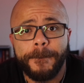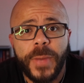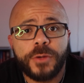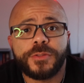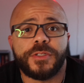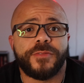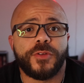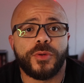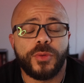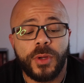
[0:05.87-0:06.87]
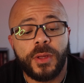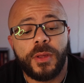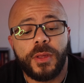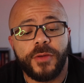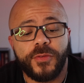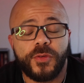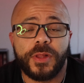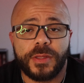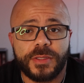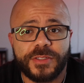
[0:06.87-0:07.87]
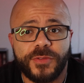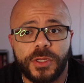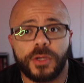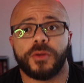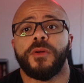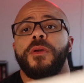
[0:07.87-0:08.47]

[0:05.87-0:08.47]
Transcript: most of you, if you clicked on this video,